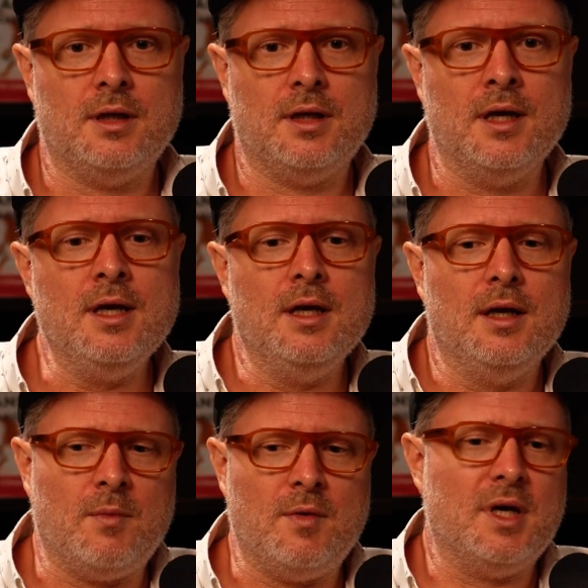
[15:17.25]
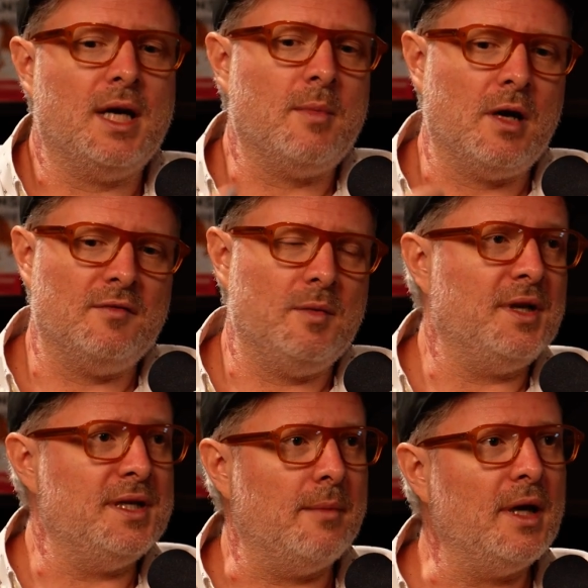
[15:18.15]
And when we came out of the
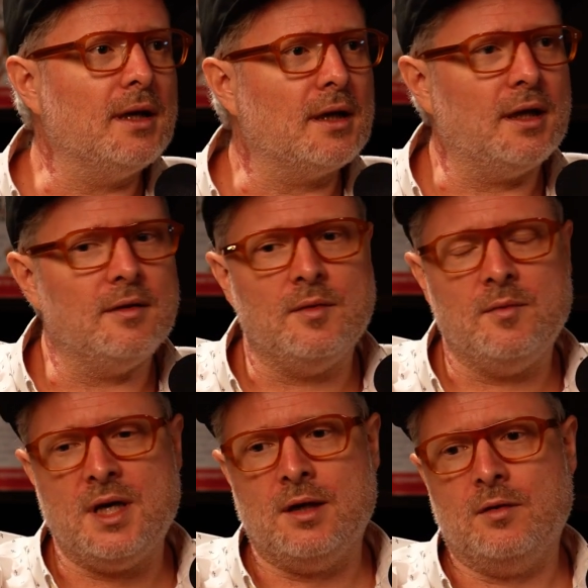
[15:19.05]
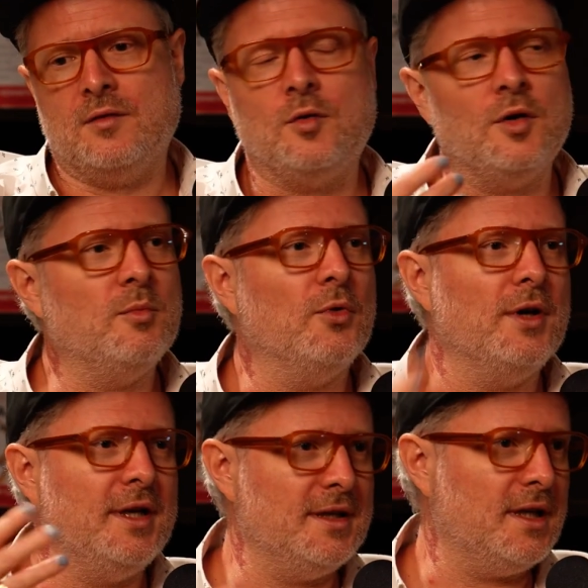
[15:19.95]
pandemic and we had a lot of
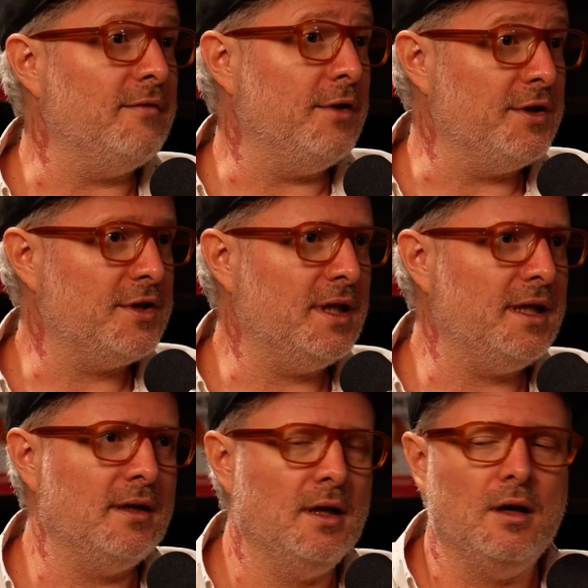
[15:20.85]
onboarding done virtually,